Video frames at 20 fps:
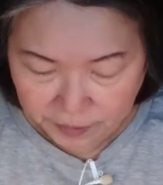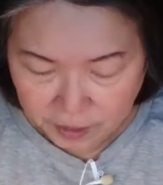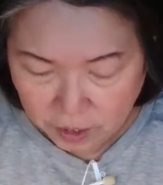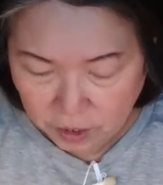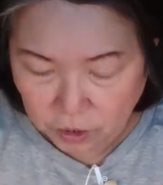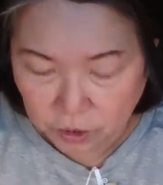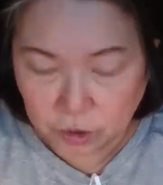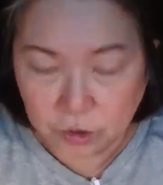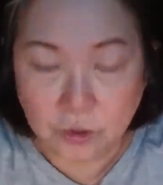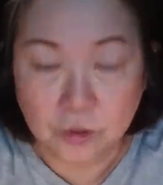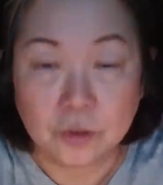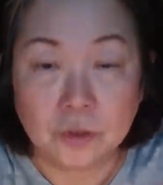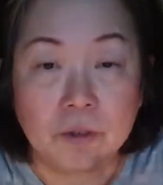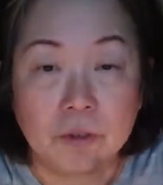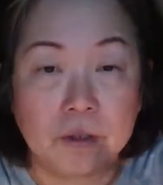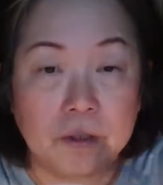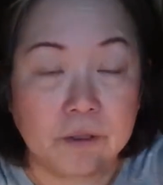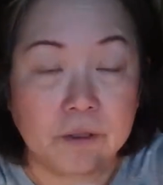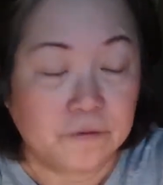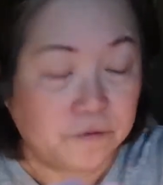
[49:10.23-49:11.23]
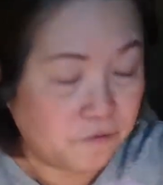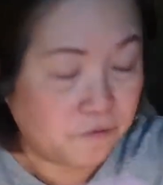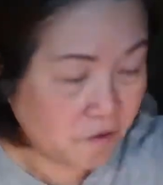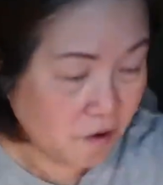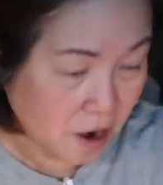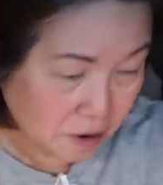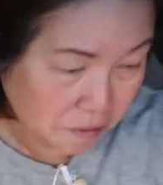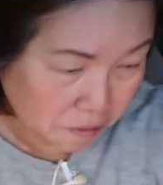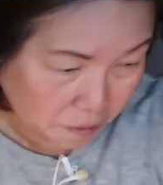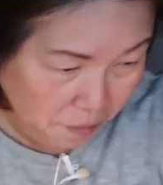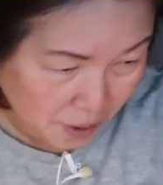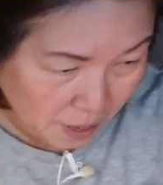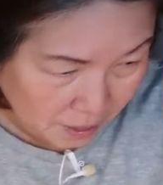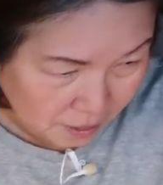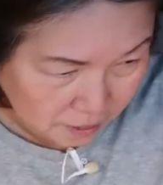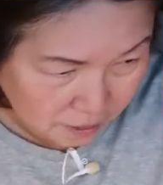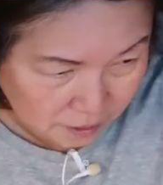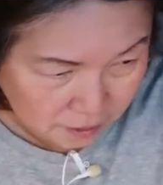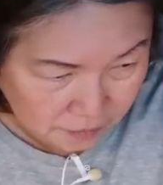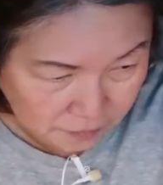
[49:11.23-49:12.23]
So the front
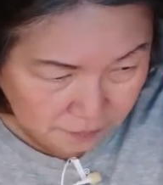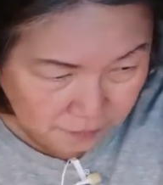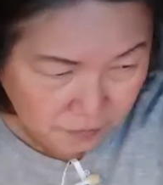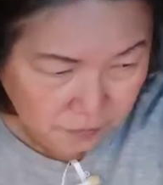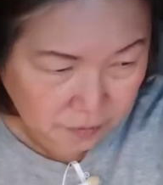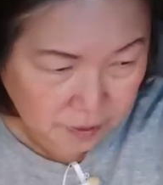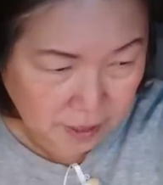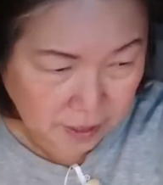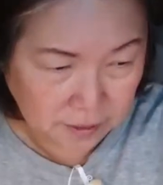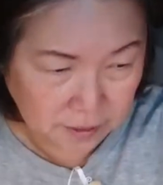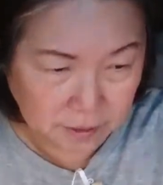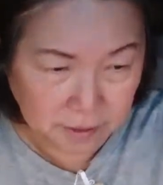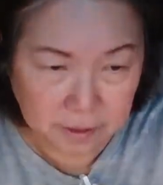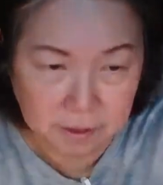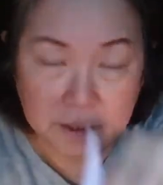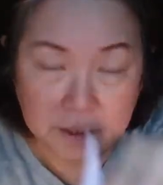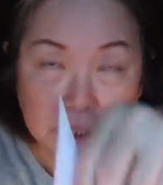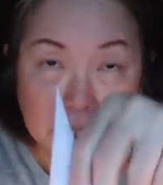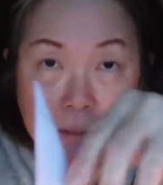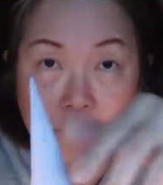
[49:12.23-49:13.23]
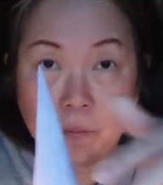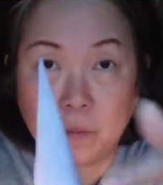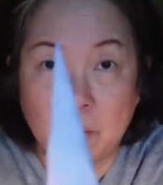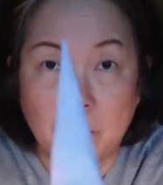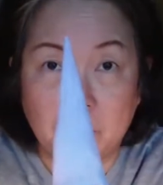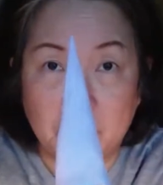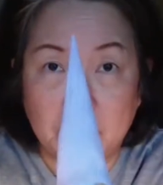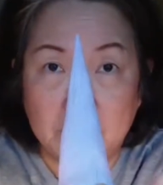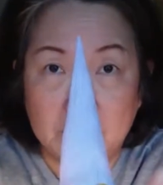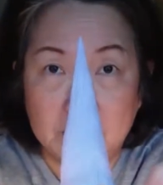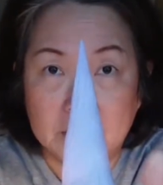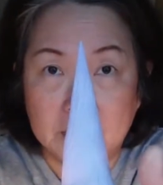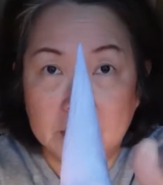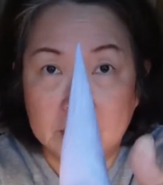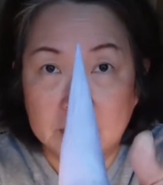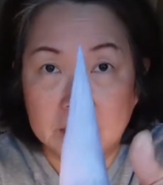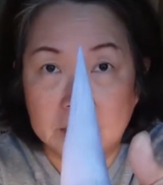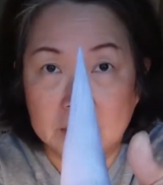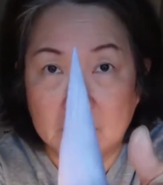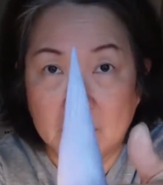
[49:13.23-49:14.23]
part, if you can see properly,
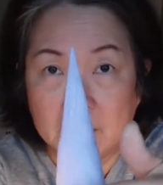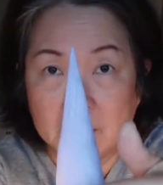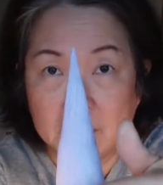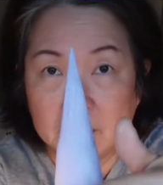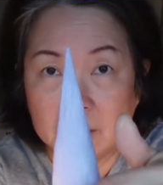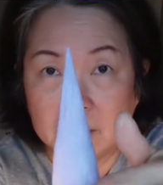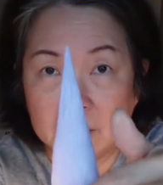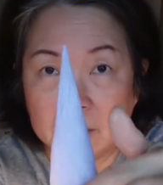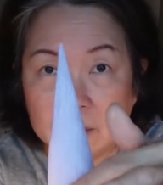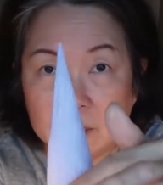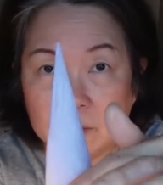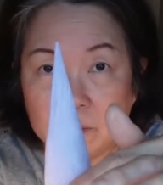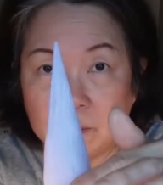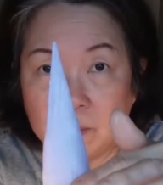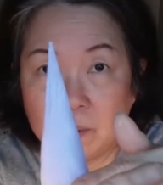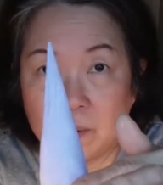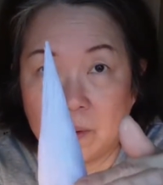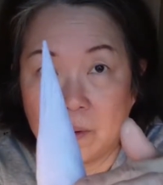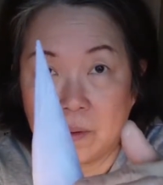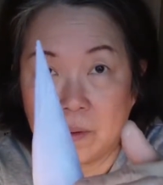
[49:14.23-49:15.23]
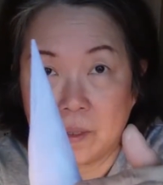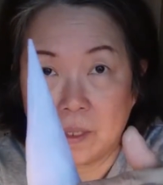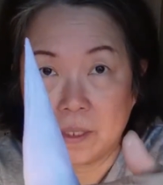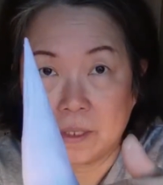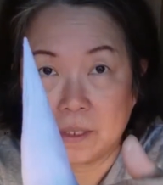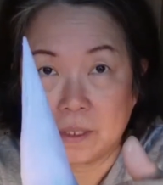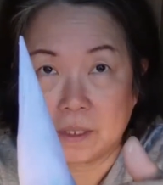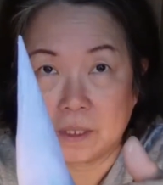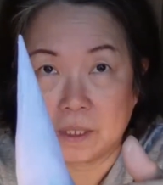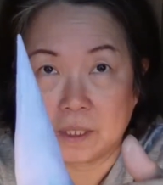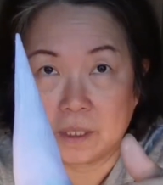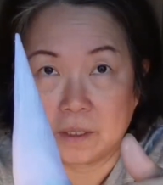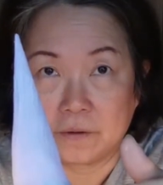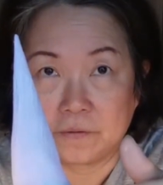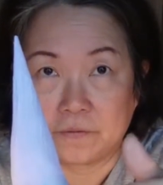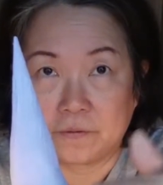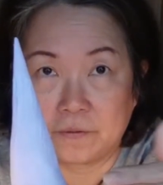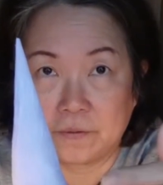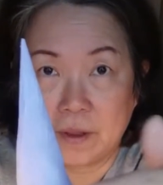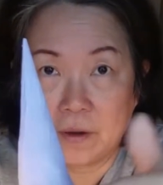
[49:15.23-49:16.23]
this is like a small little curve.
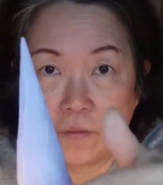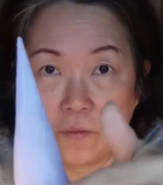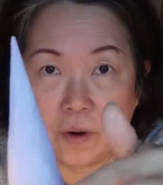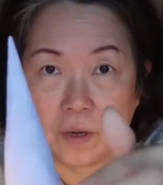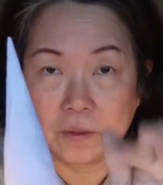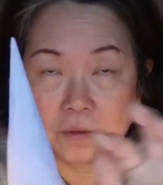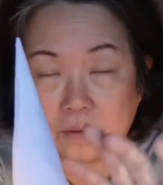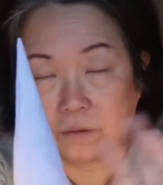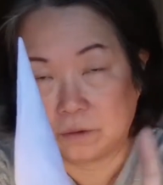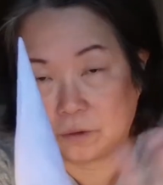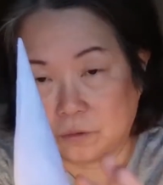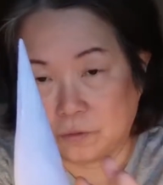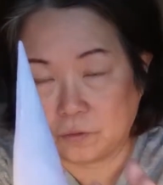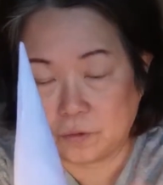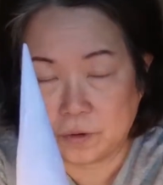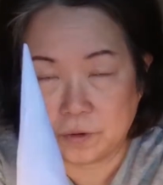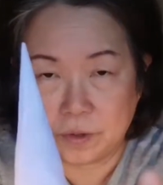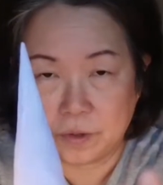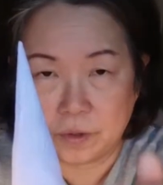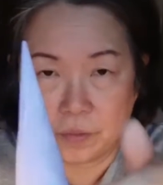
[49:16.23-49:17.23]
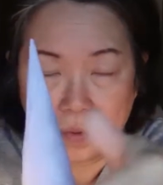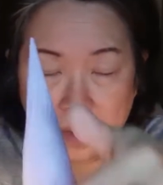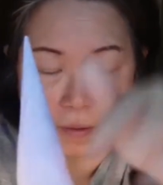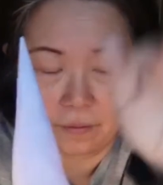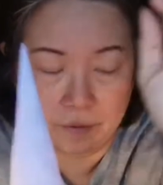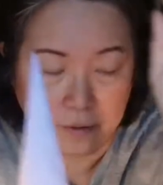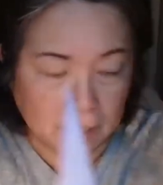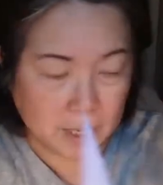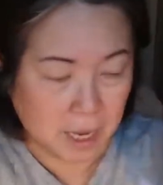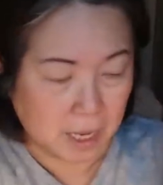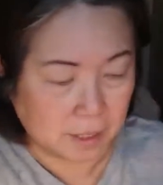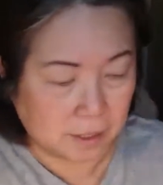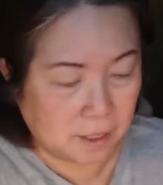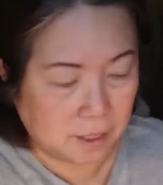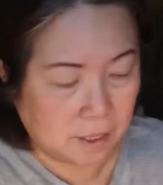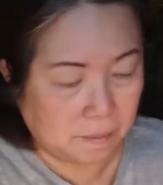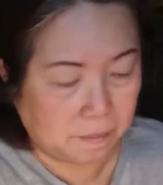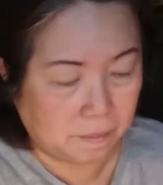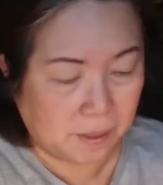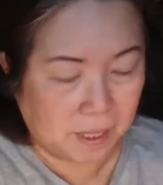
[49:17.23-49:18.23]
That one, don't worry, we have to cut
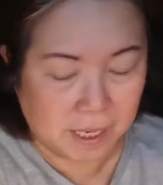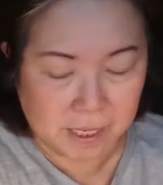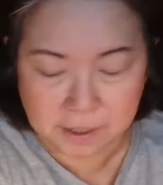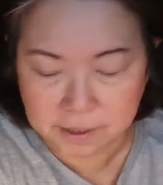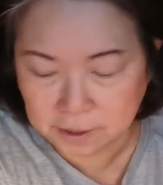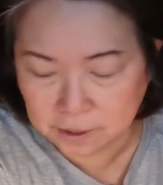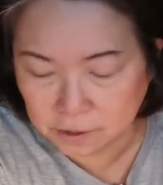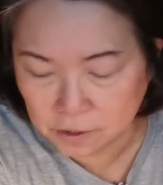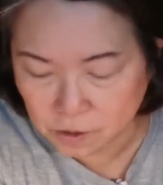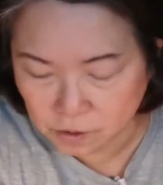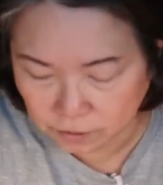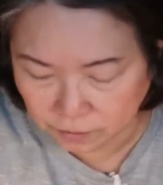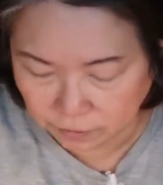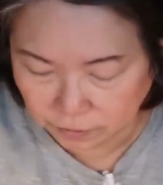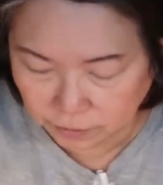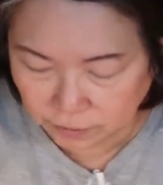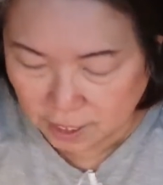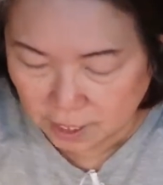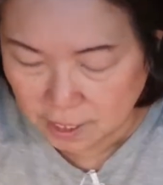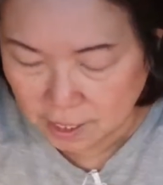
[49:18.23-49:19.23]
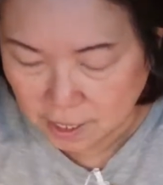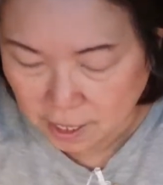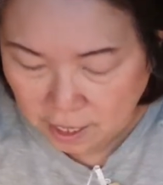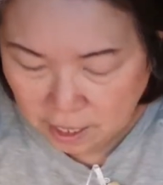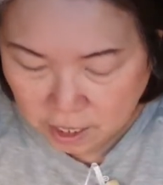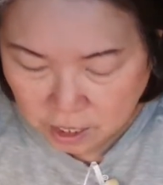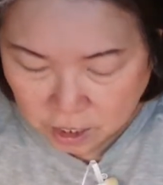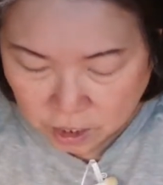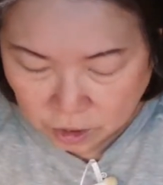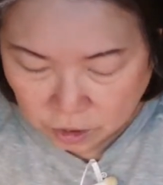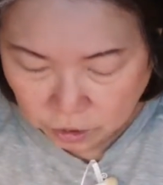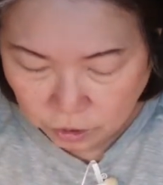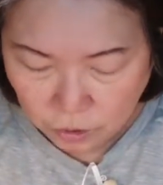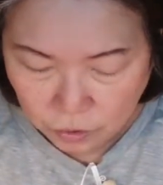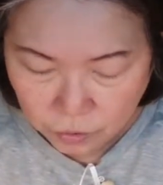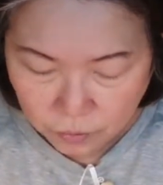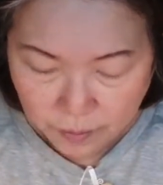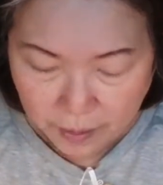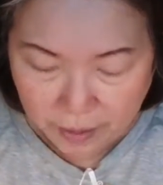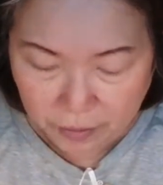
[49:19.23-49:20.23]
that later on, okay?
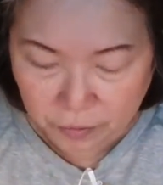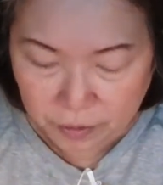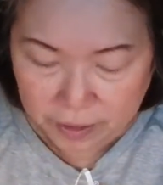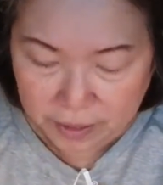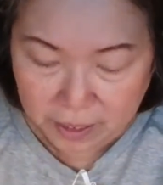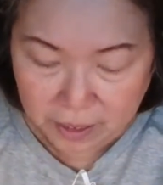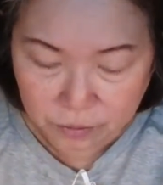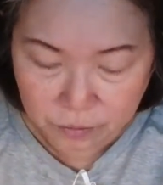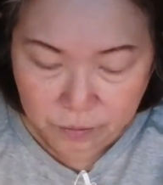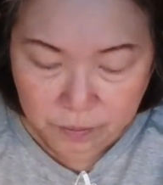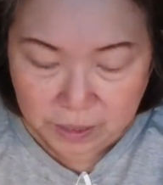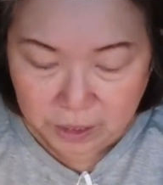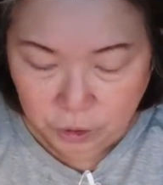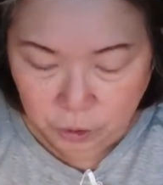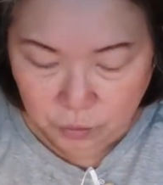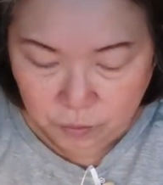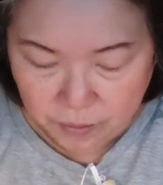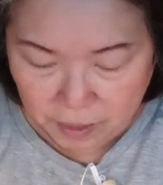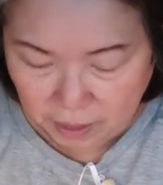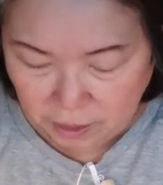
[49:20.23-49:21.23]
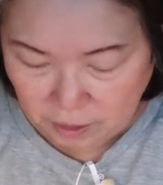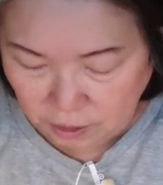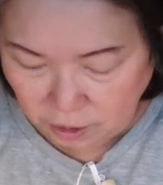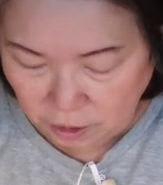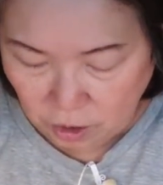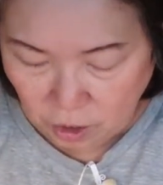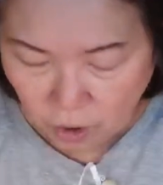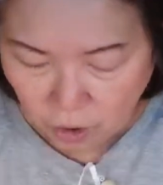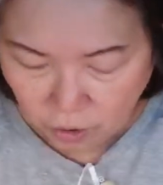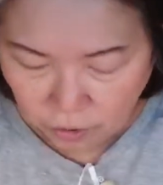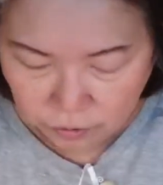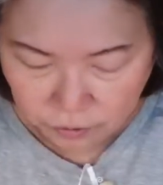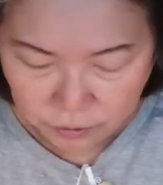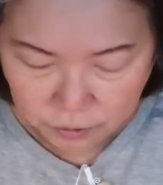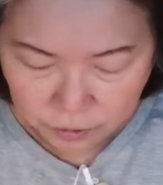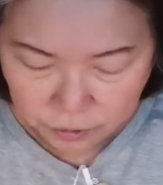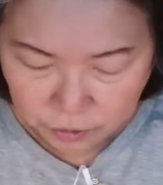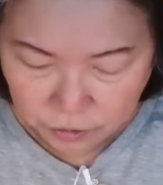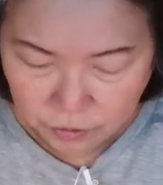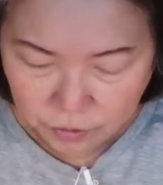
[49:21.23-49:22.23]
So, but we need to make the cone.
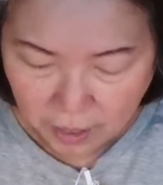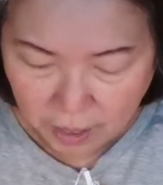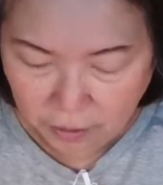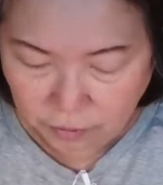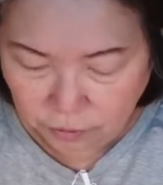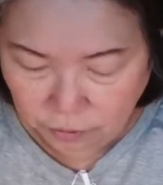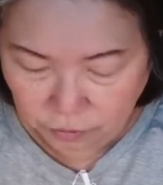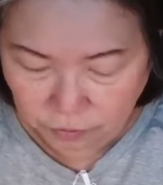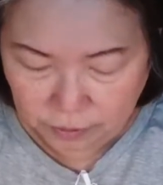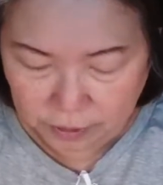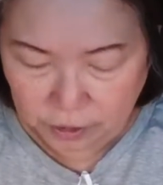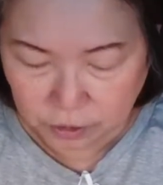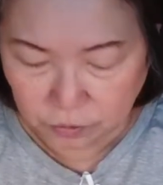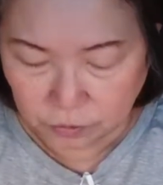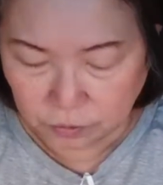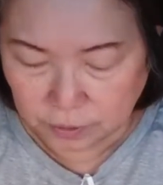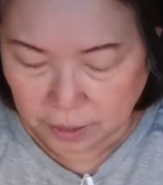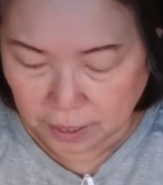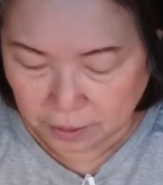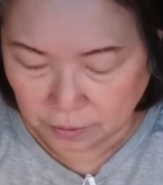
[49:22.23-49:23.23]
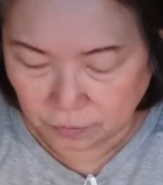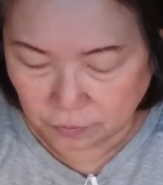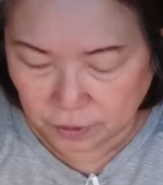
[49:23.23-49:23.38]
So how do we do that?